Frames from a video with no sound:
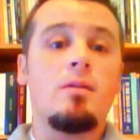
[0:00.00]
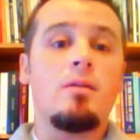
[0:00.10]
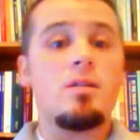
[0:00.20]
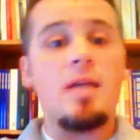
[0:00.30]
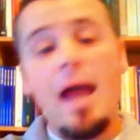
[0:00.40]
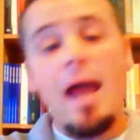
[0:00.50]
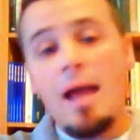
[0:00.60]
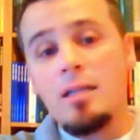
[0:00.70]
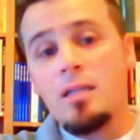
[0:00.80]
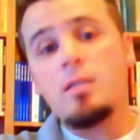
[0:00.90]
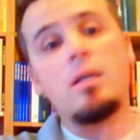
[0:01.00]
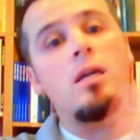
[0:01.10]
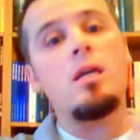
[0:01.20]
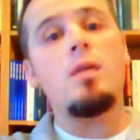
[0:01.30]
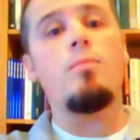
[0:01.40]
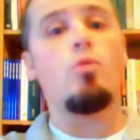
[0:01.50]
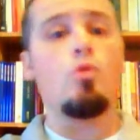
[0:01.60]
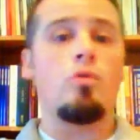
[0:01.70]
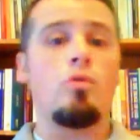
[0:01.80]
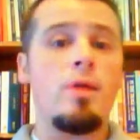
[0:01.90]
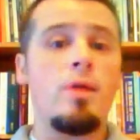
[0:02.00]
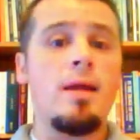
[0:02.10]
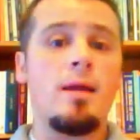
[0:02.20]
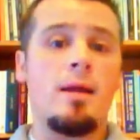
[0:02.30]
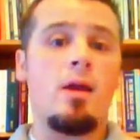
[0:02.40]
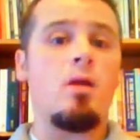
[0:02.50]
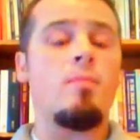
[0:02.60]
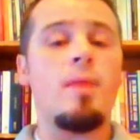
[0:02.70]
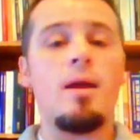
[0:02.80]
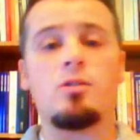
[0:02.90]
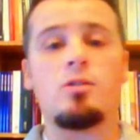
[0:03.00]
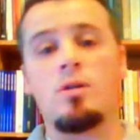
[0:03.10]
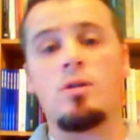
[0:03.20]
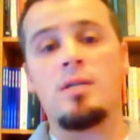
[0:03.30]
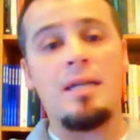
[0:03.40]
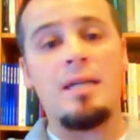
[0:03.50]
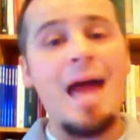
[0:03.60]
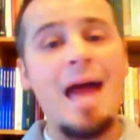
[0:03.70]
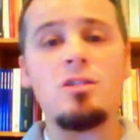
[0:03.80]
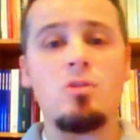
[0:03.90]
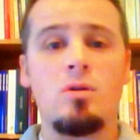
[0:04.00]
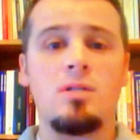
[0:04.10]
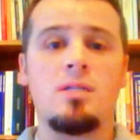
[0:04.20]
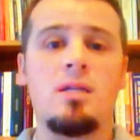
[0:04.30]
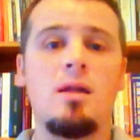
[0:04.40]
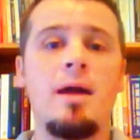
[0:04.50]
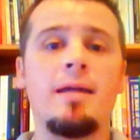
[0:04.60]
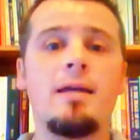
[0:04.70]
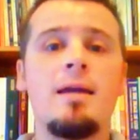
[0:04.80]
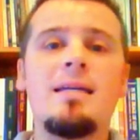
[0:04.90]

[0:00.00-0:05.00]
There's access to Hebrew, Greek, and Aramaic sources and Latin sources alike.